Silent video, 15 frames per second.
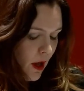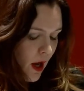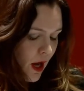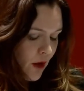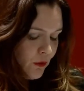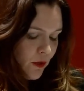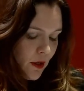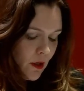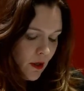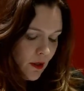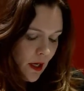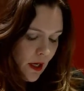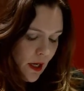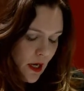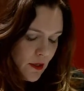After
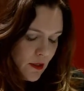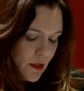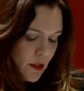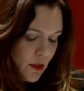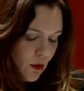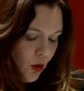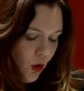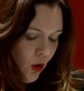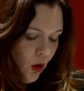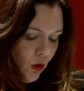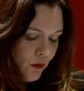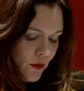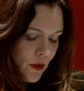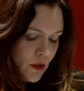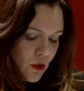analyzing
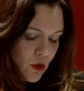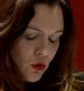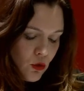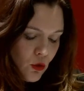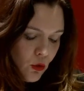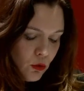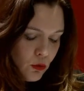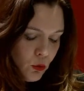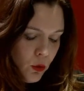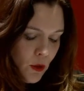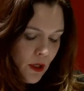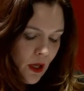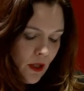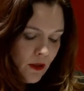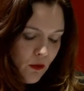of the result, we
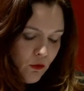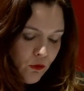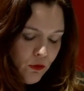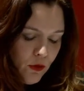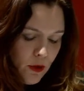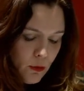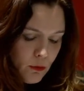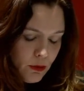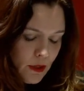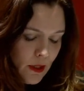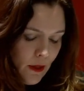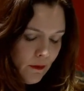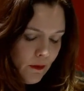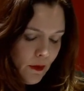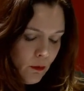can affirm
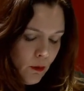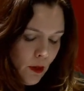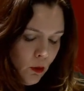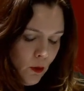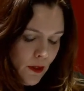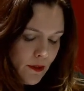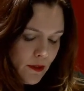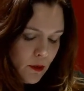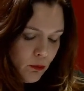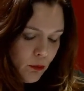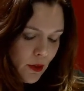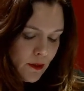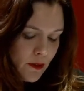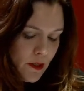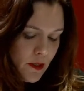that the evaluated
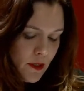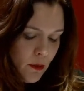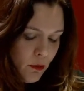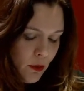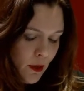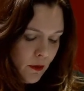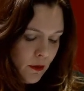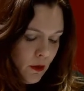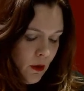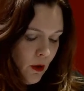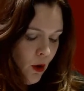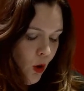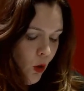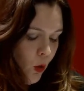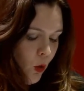participant
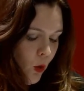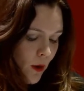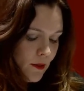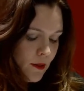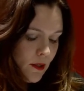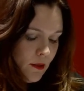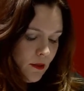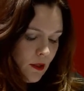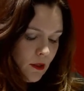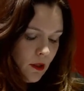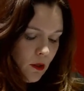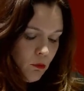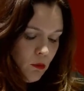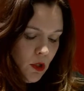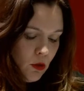who attended
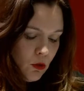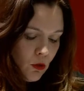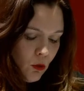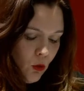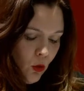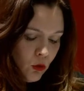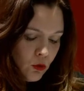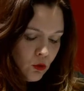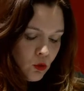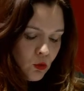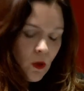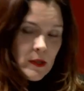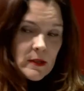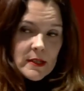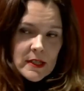in minimum of
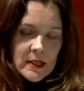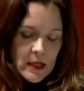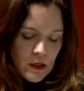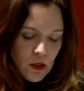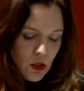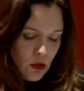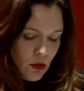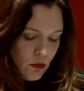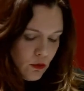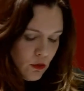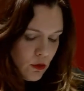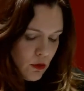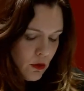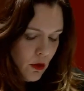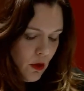12
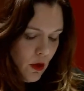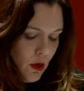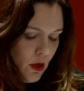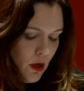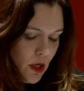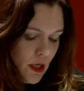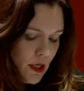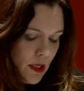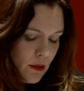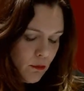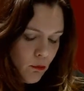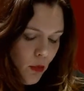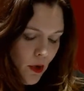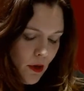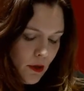sessions,
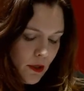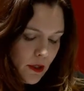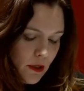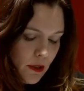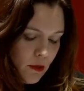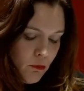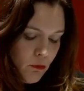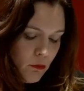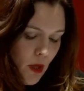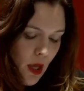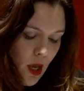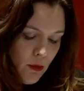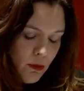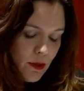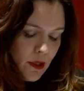in
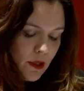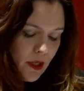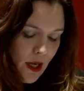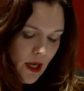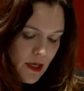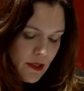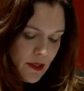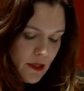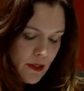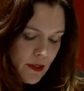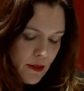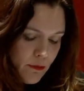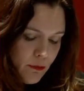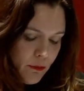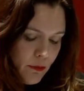every case,